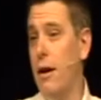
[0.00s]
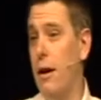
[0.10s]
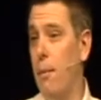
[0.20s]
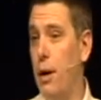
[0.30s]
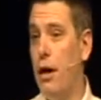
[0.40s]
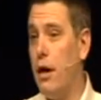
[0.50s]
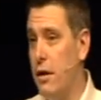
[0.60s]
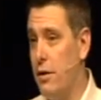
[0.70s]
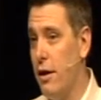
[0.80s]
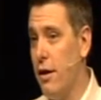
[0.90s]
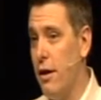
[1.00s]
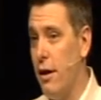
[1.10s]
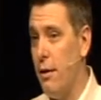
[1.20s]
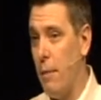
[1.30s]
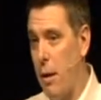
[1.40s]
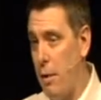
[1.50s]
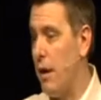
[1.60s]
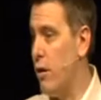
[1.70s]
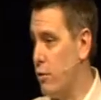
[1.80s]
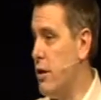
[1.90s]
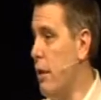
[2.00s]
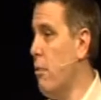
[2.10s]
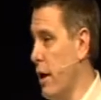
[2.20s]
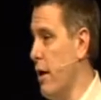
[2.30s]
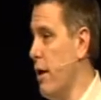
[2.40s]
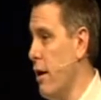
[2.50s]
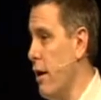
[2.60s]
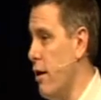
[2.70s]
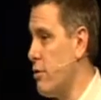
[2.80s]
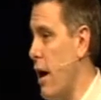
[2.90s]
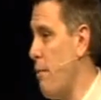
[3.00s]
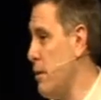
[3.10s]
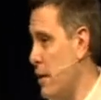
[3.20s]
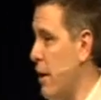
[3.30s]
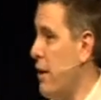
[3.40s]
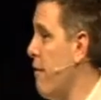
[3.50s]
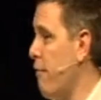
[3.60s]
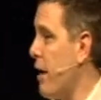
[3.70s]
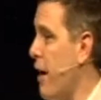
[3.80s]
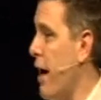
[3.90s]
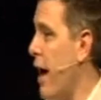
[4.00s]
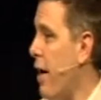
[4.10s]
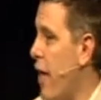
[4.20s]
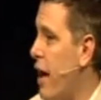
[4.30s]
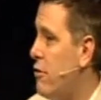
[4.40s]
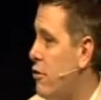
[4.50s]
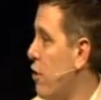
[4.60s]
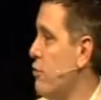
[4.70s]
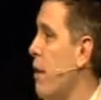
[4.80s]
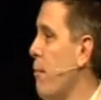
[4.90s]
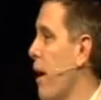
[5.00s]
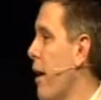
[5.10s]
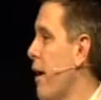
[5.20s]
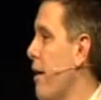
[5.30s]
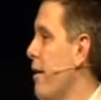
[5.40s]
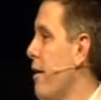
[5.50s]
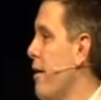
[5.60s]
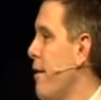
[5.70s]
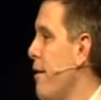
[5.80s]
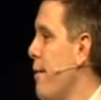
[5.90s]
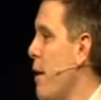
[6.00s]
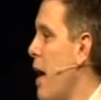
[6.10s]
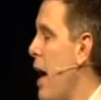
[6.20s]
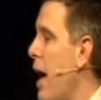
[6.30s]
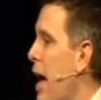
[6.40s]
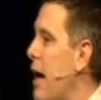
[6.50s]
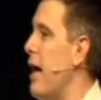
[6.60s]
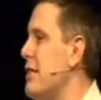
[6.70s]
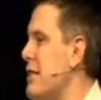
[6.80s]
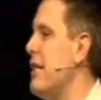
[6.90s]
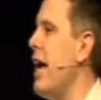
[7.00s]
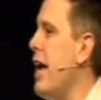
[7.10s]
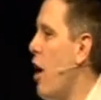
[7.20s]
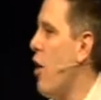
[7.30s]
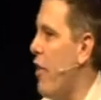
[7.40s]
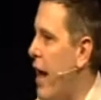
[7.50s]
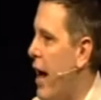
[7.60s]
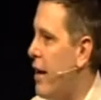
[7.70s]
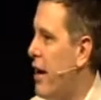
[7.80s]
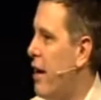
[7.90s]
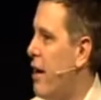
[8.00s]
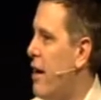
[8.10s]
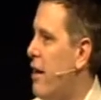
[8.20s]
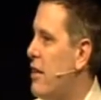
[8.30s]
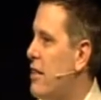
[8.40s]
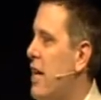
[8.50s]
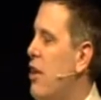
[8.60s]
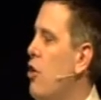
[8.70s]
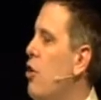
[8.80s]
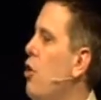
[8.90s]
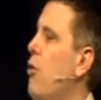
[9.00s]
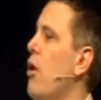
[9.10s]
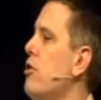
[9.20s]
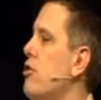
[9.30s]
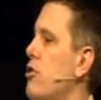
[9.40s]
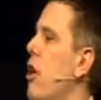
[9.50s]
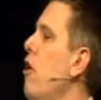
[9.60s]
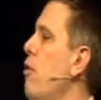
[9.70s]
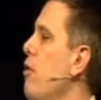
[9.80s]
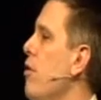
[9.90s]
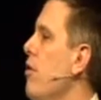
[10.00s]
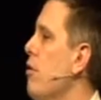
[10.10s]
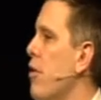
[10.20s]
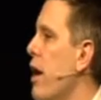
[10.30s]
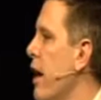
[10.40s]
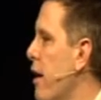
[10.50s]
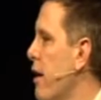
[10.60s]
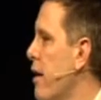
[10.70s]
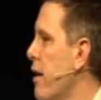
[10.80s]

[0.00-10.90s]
and abilities. It may be in those doubling in those copies that they haven't figured out how that shows up yet. I say all that to say you are so unique.